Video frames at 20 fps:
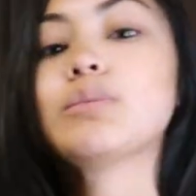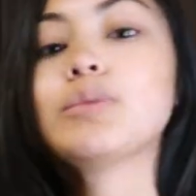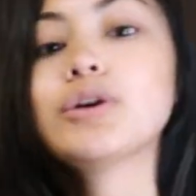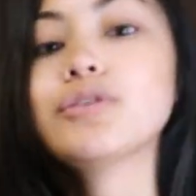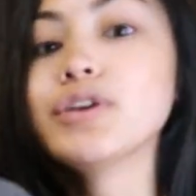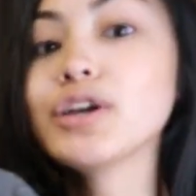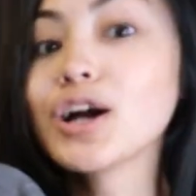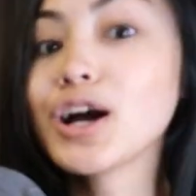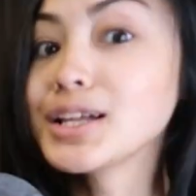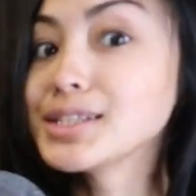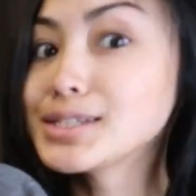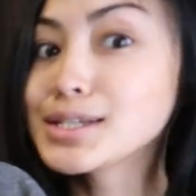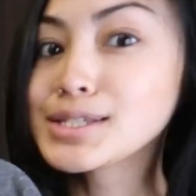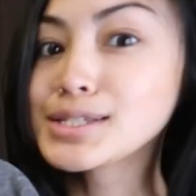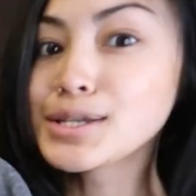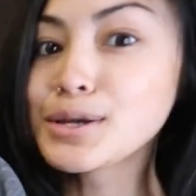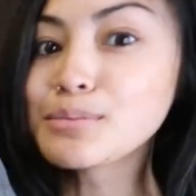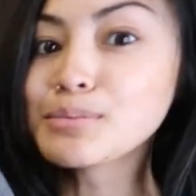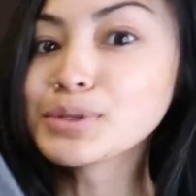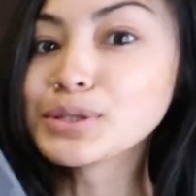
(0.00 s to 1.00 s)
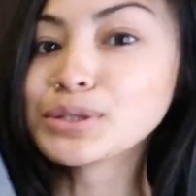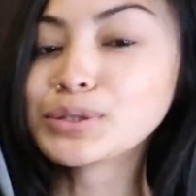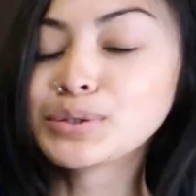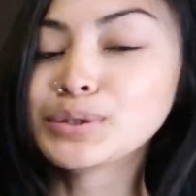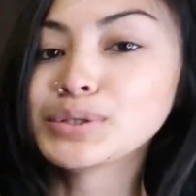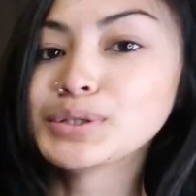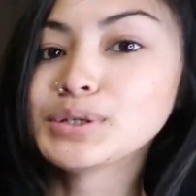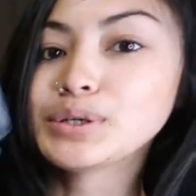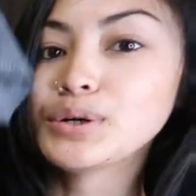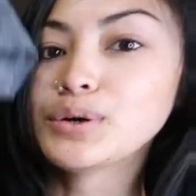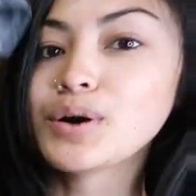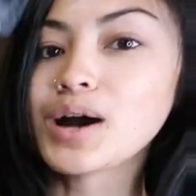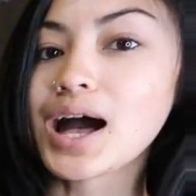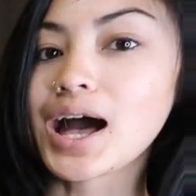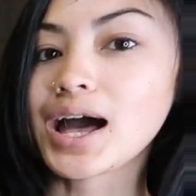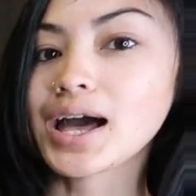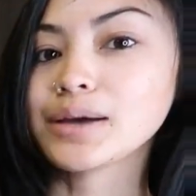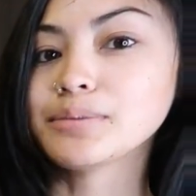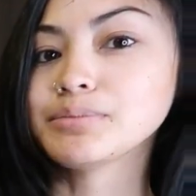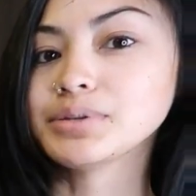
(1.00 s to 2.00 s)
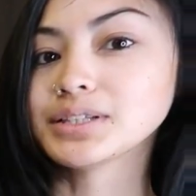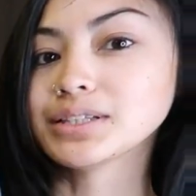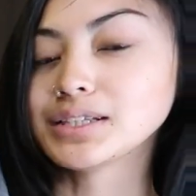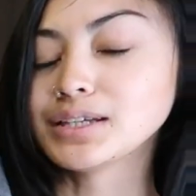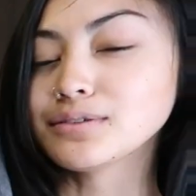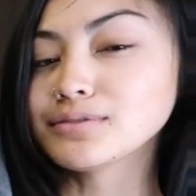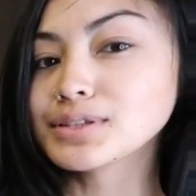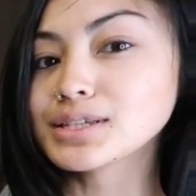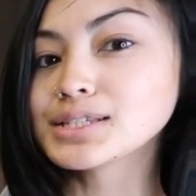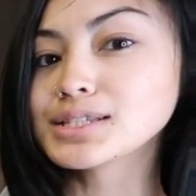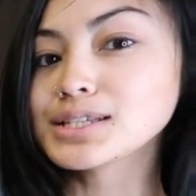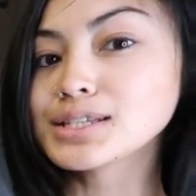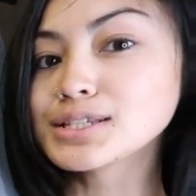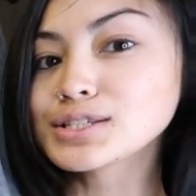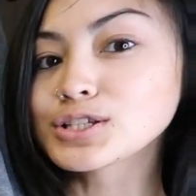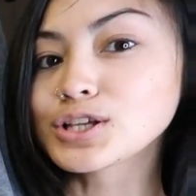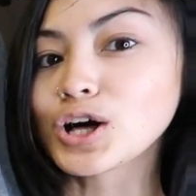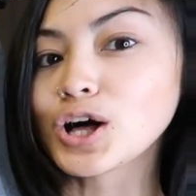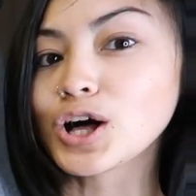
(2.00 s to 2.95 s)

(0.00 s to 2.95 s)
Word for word: we're moving on to some Lulu. I believe this is